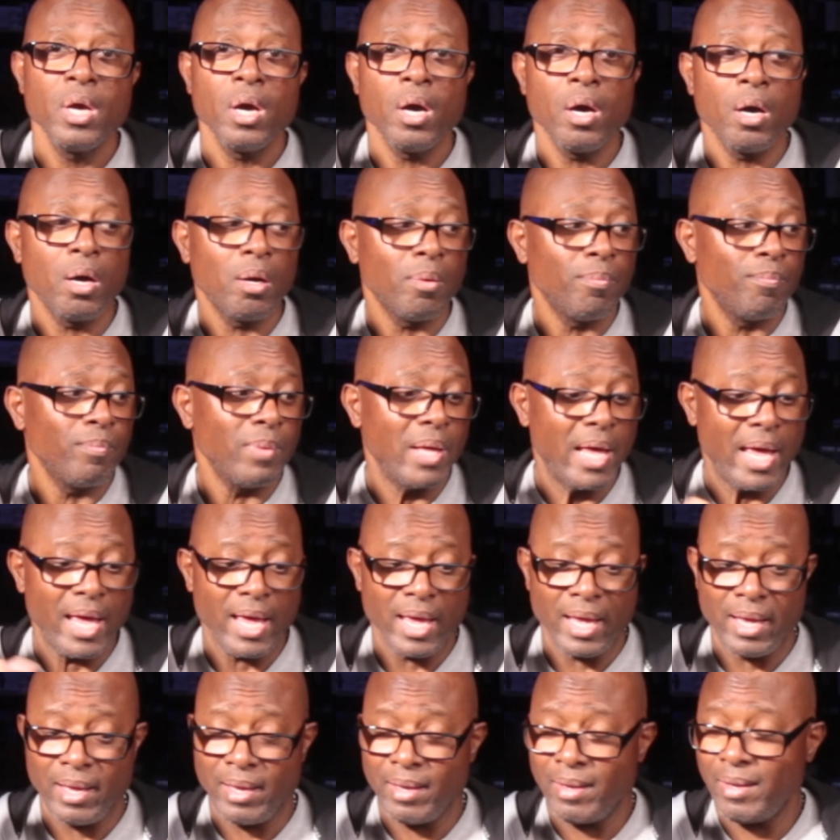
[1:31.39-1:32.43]

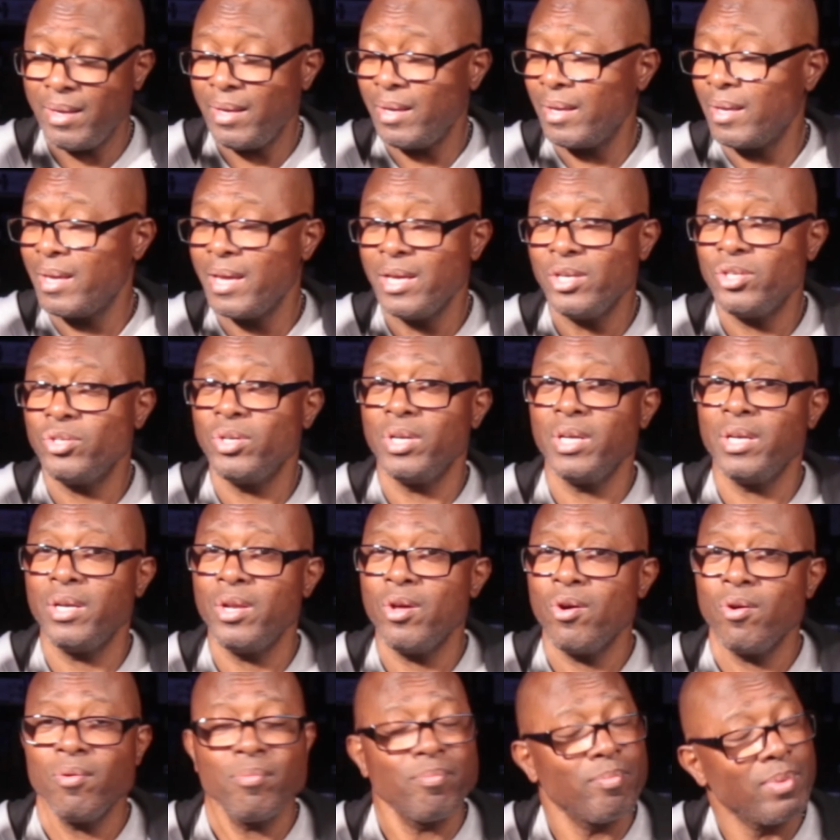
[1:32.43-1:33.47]
In case you didn't
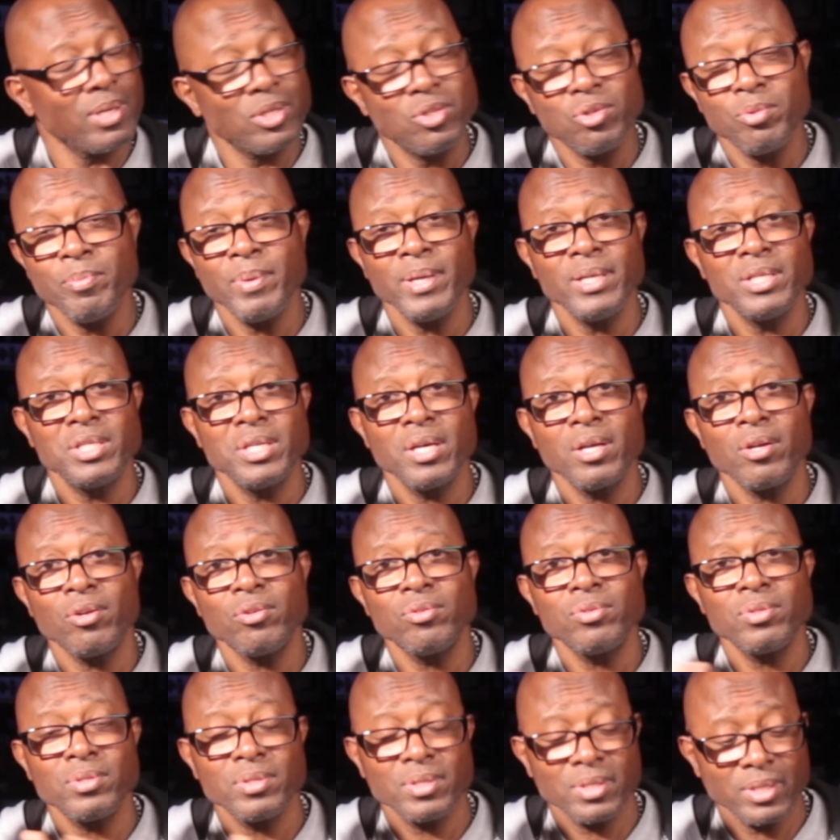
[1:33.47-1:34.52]
know, my two main
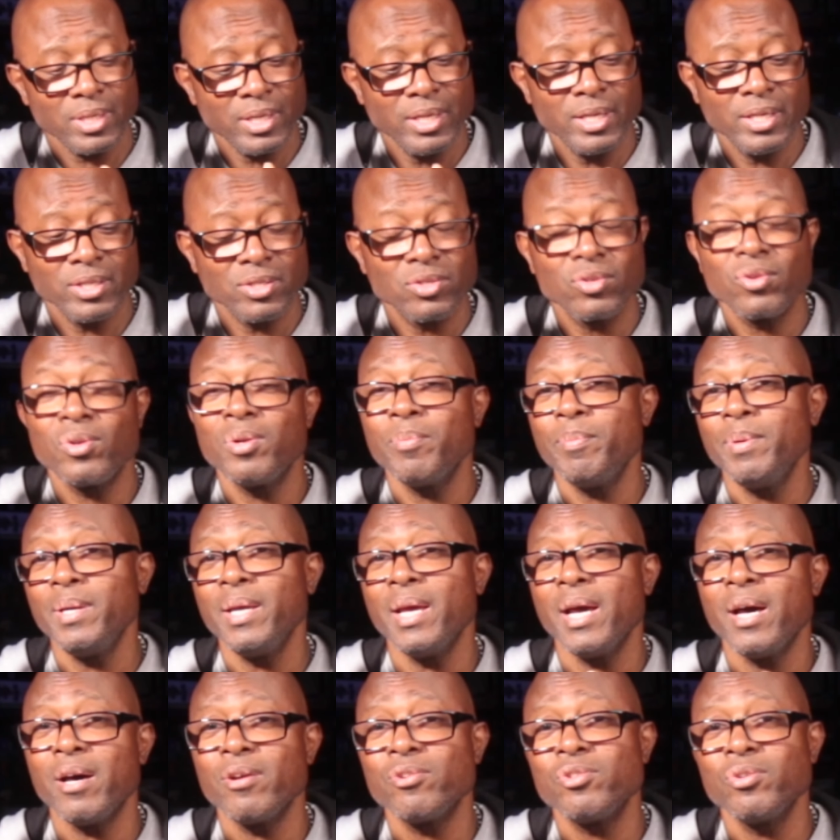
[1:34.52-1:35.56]
channels is going to be
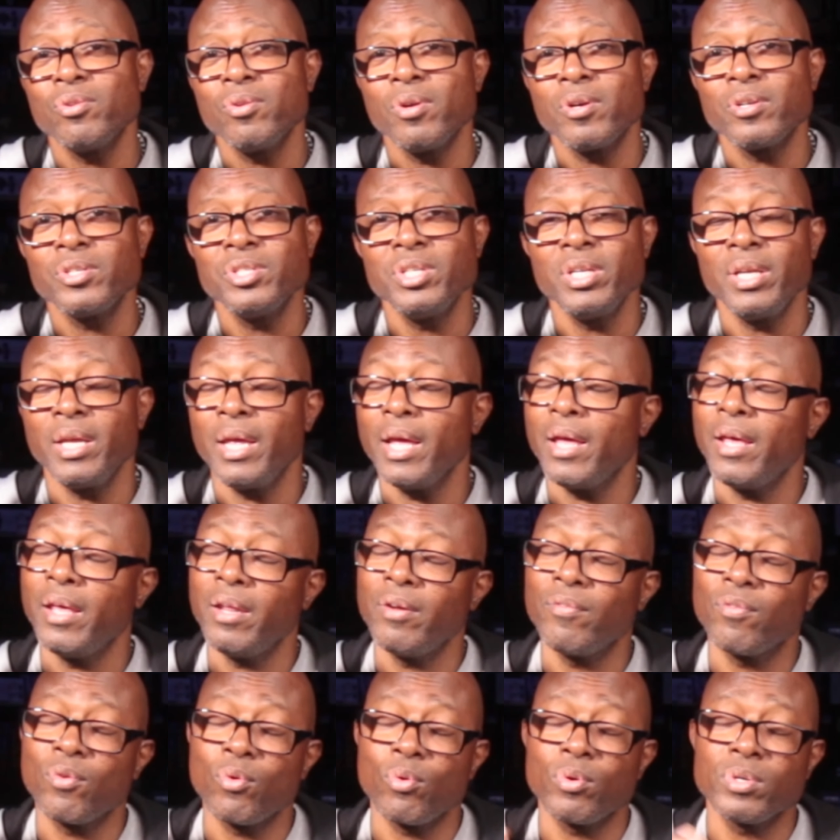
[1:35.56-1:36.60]
AlToneRC and,
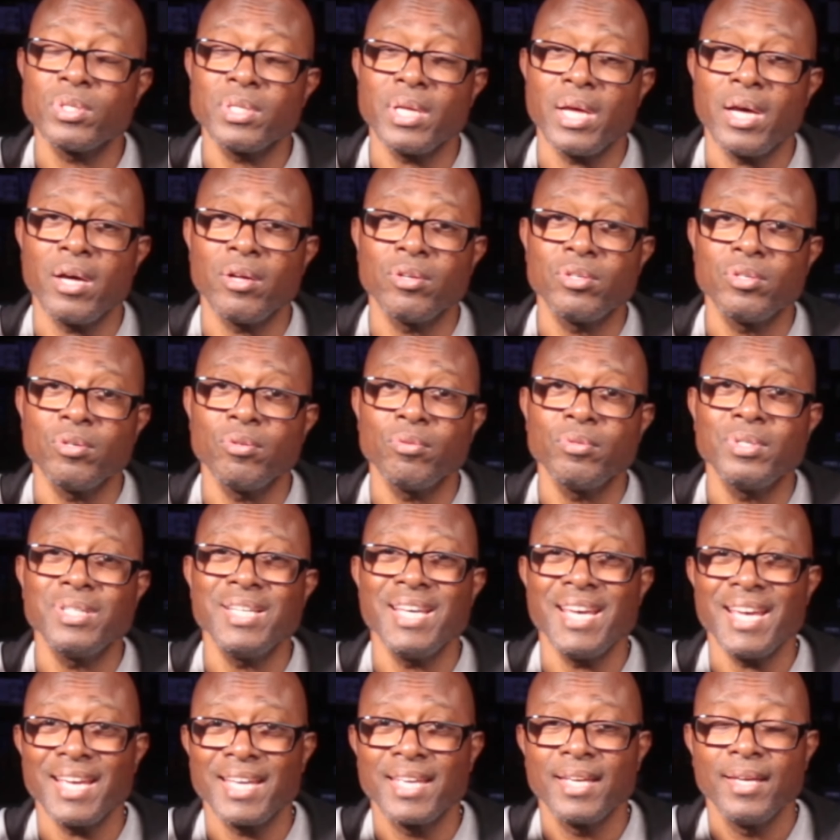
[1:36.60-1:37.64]
of course, Altone
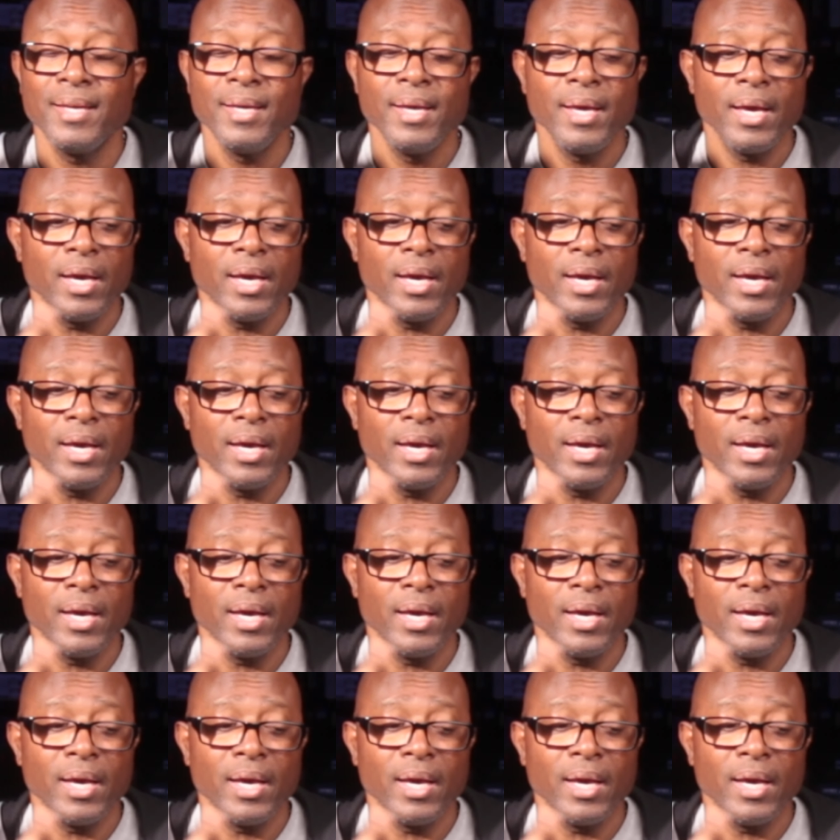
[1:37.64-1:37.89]
Tech.